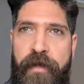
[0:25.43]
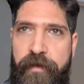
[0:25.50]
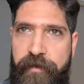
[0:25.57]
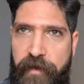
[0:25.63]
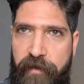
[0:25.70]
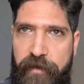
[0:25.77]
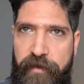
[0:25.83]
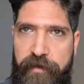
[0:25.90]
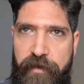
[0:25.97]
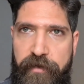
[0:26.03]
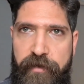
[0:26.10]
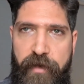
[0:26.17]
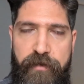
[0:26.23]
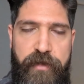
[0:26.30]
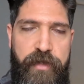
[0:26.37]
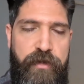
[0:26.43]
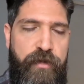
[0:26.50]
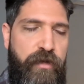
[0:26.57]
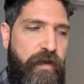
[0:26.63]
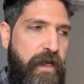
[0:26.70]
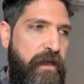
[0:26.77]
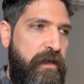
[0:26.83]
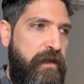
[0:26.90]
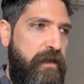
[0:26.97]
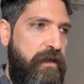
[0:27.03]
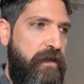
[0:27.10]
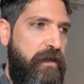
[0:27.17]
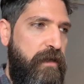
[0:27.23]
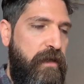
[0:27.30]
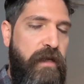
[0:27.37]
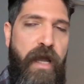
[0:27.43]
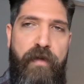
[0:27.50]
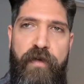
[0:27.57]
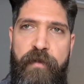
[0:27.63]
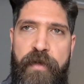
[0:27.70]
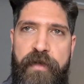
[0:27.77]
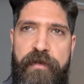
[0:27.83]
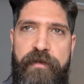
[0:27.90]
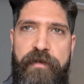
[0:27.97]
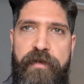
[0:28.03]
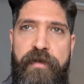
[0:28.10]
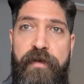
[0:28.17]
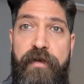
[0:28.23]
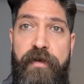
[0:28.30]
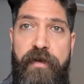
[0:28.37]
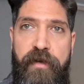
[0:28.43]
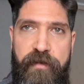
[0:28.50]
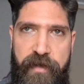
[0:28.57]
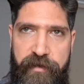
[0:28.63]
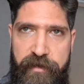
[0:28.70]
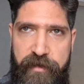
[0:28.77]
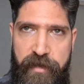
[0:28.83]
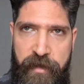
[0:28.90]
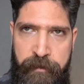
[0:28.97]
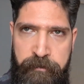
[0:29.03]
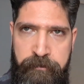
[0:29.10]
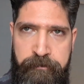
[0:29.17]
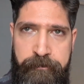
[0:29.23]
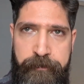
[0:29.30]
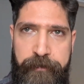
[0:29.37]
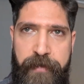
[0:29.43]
services of the Ukrainian government, arrested him.